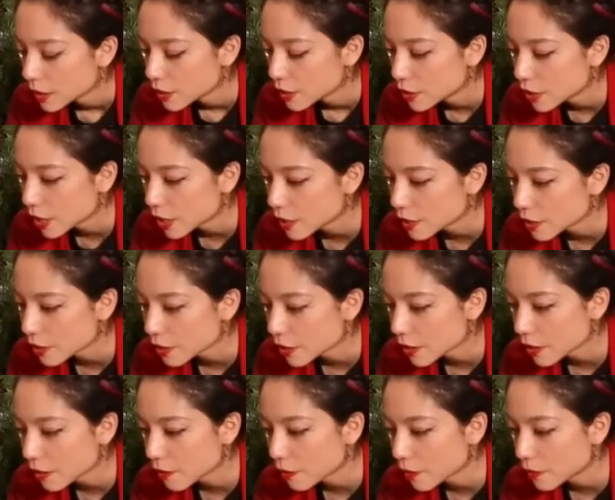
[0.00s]
Jared
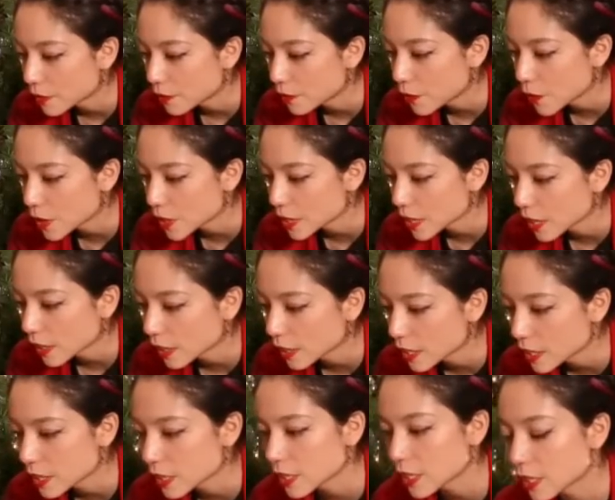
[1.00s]
donated
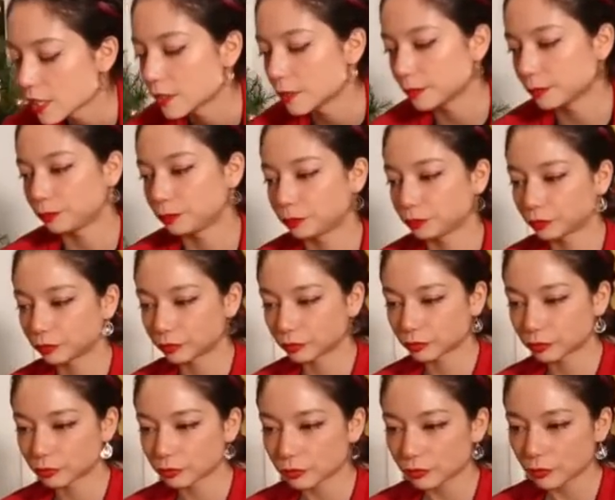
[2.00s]
$54.
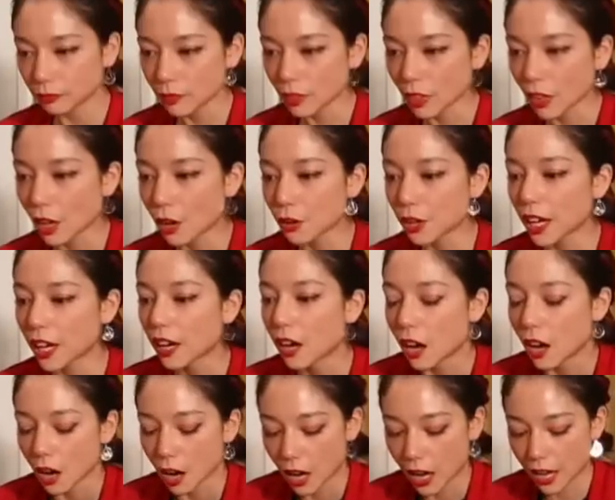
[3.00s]
Okay,
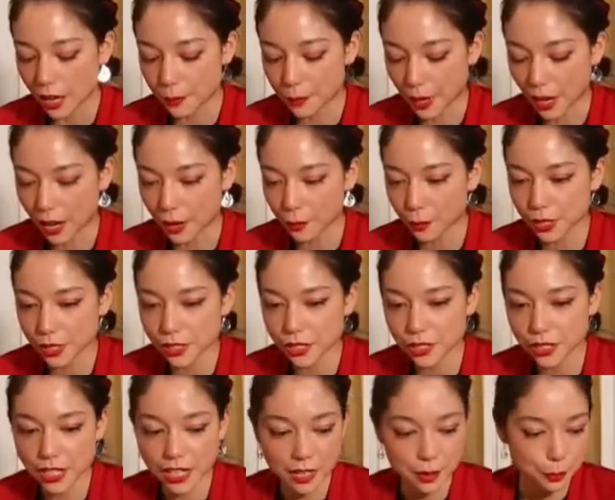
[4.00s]
I want to
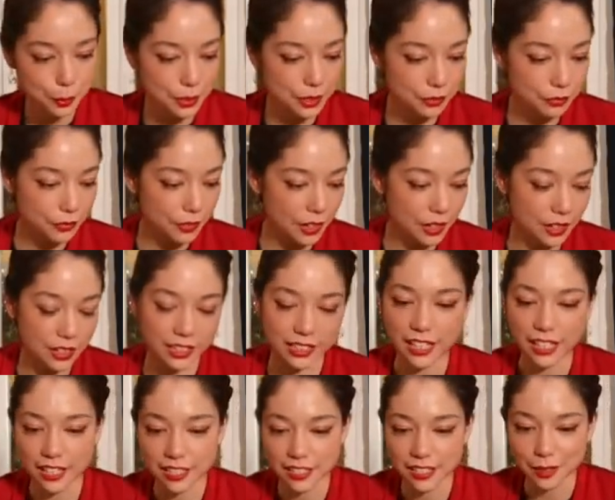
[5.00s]
take a brief... I
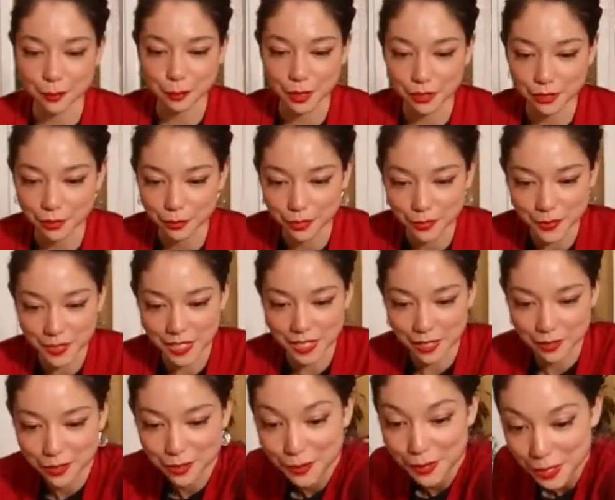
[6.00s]
can't take a break from signing
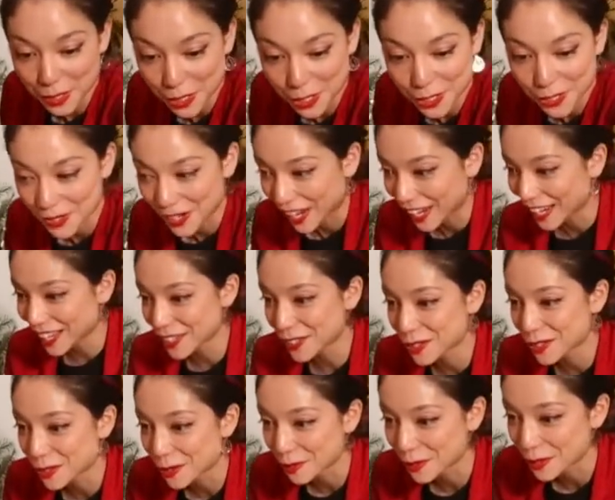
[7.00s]
ornaments. Shoot, I got
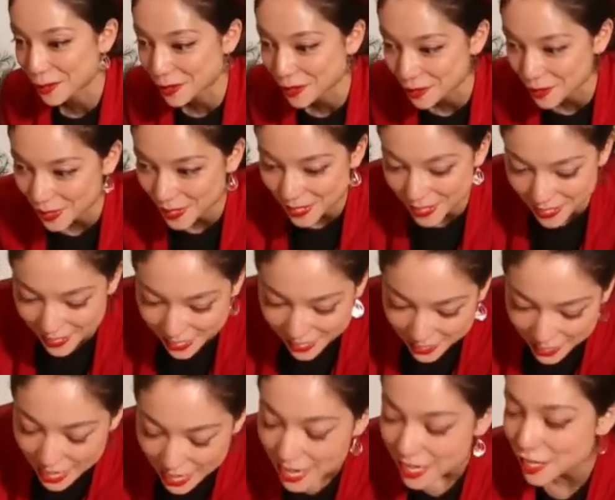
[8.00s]
so many ornaments to
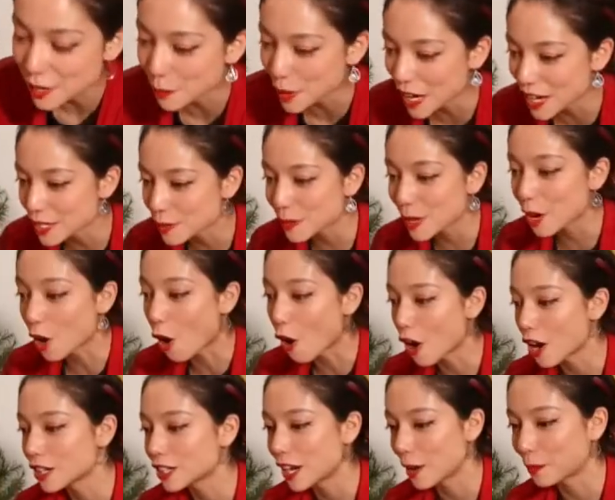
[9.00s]
sign. Someone asked me a
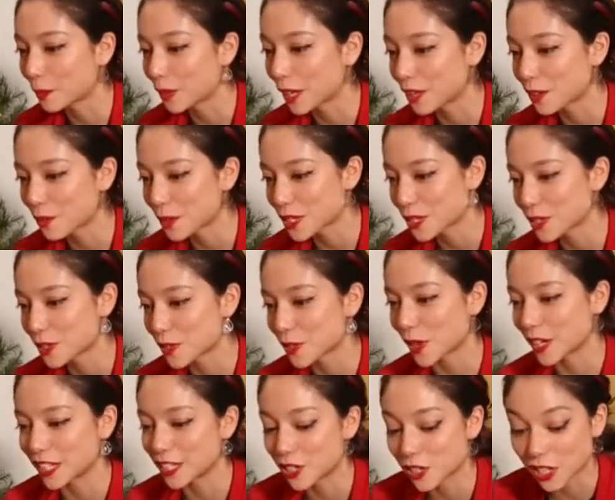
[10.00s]
hard, complicated question, so I
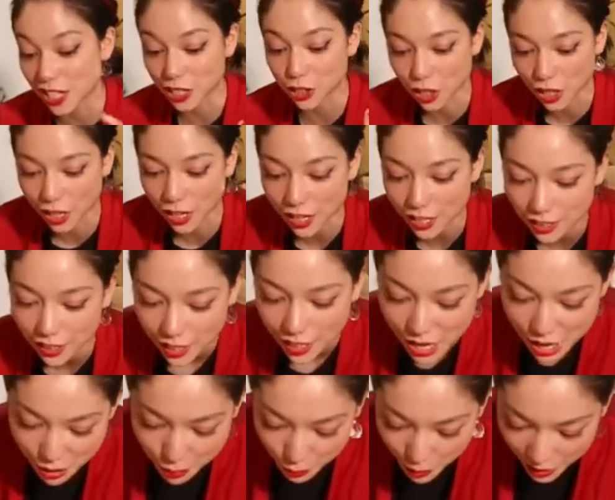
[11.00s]
can just like talk
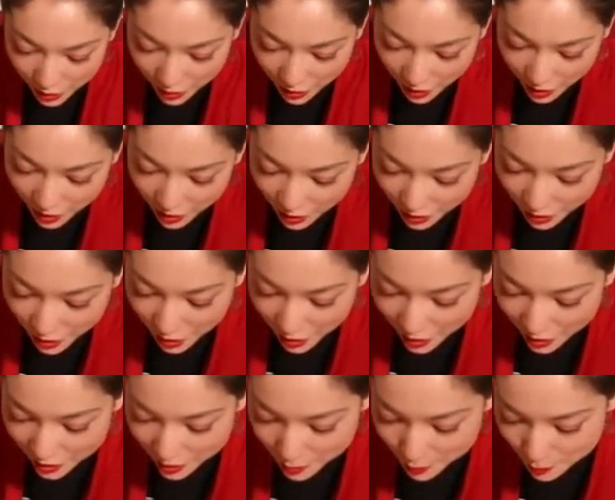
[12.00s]
while
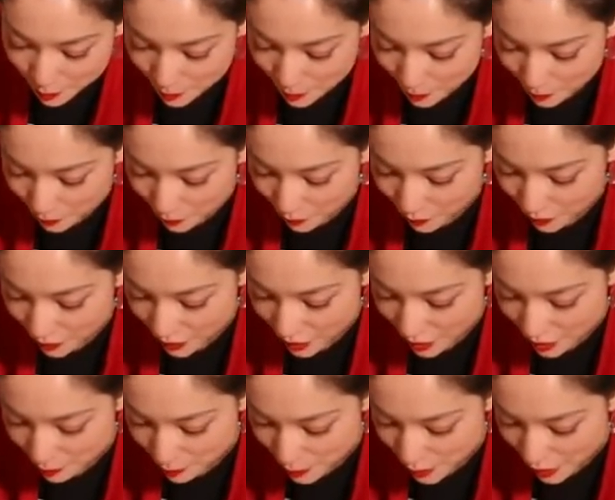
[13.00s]
I
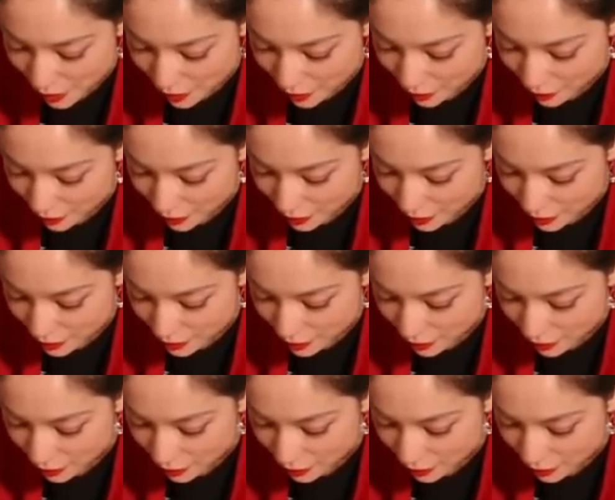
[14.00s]
am signing these.